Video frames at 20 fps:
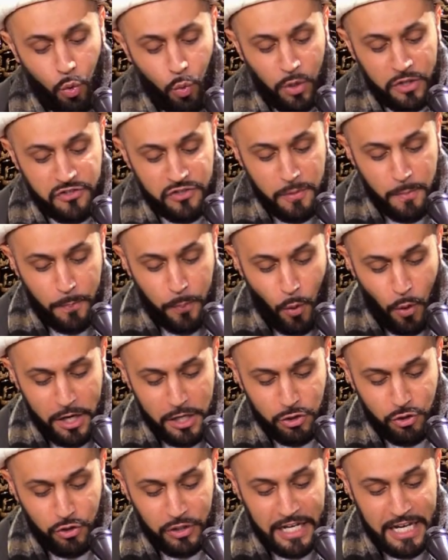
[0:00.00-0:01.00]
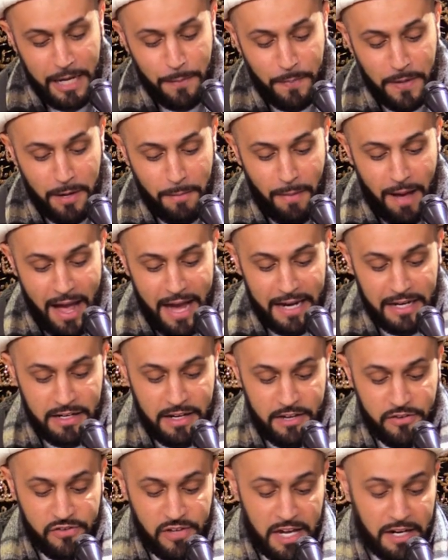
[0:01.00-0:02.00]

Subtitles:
what's important to keep in mind is,